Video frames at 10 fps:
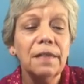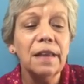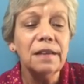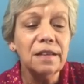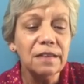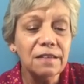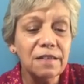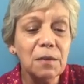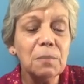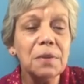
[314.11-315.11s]
They just
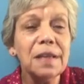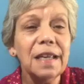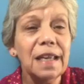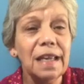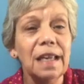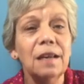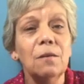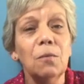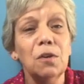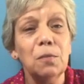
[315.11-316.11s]
simply eat
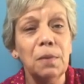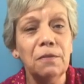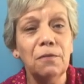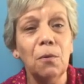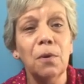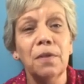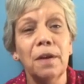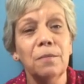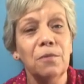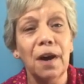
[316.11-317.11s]
what's before
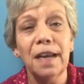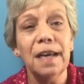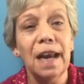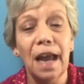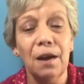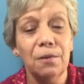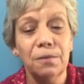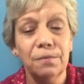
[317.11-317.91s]
them right now.